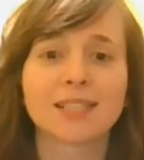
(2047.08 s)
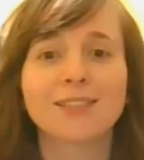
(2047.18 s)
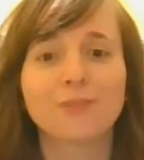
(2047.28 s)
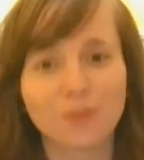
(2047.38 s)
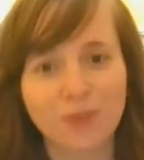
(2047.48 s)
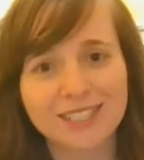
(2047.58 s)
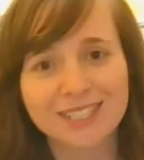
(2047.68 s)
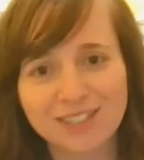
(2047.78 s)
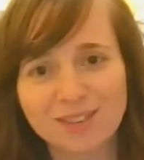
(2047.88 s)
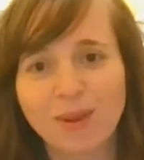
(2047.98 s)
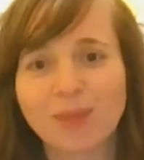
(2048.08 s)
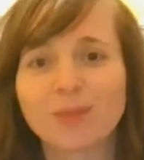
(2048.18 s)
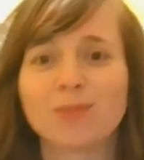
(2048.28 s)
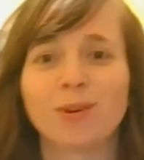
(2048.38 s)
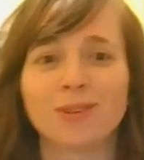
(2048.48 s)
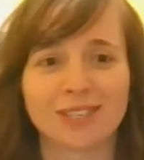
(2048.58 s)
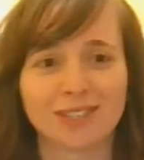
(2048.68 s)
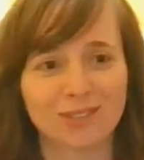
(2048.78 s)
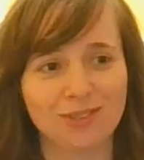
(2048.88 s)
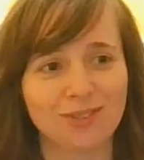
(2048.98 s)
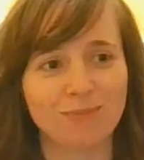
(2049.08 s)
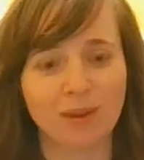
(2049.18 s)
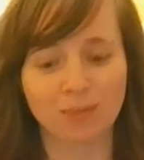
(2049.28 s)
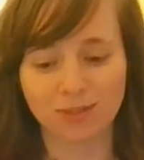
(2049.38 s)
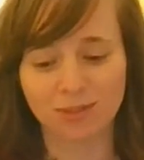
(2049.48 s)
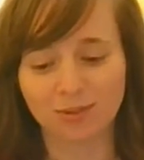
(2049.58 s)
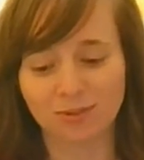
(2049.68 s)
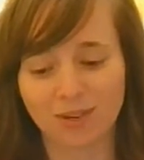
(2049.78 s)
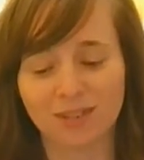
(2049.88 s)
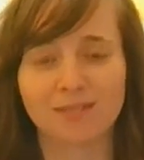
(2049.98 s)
different ways that you could be able to approach it. So you can be able to